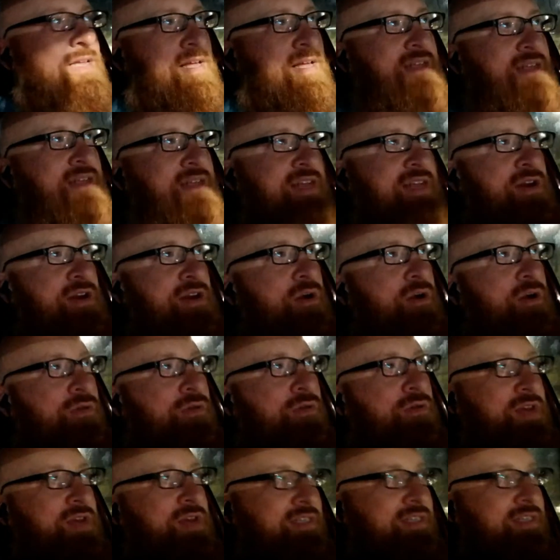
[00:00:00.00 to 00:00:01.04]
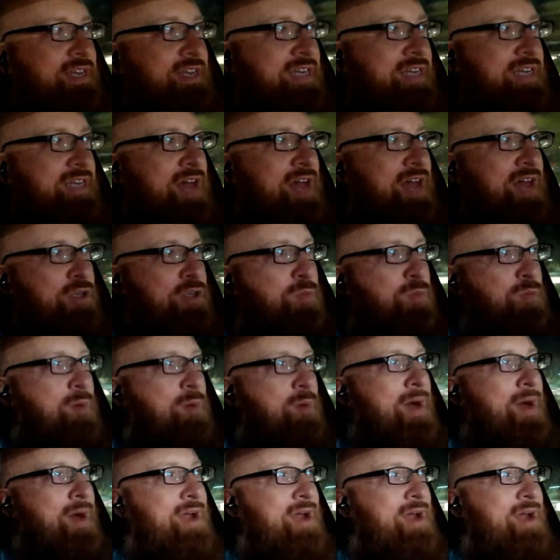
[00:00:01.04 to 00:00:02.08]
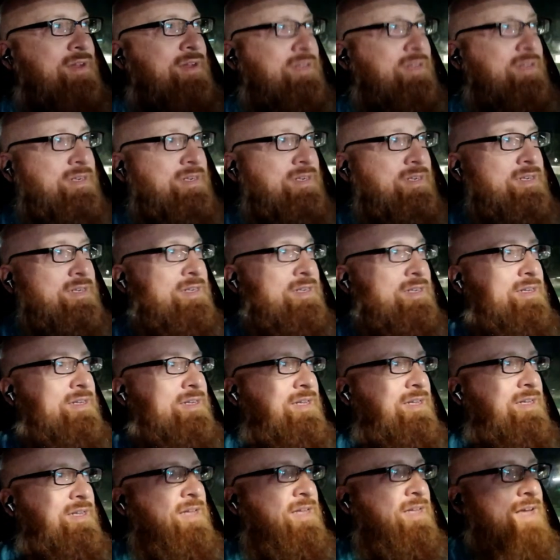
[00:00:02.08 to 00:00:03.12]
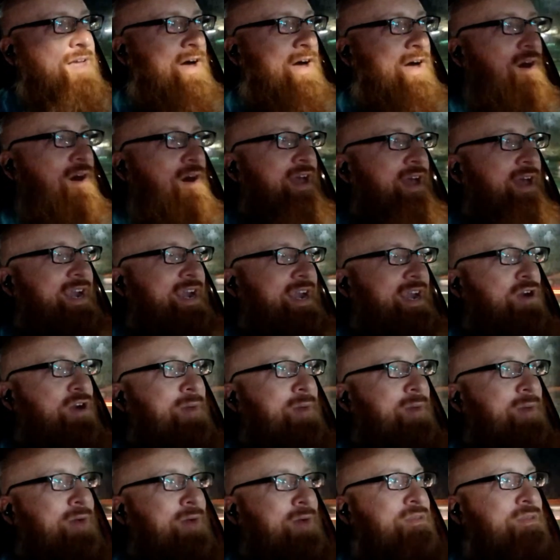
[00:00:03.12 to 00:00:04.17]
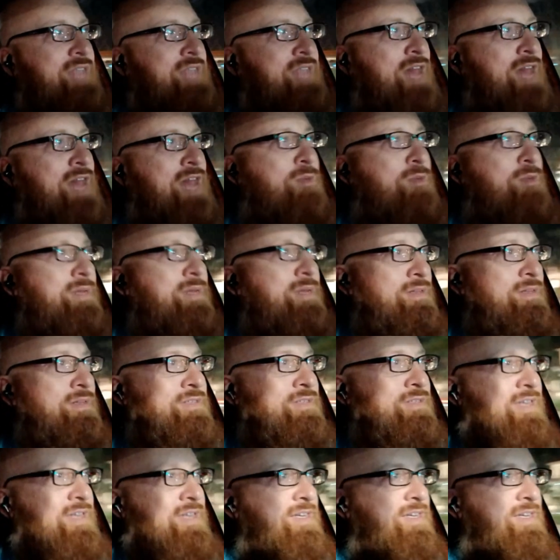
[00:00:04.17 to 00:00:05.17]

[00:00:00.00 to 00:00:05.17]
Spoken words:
didn't know things like dollars per mile, and all I cared about was dollar bills.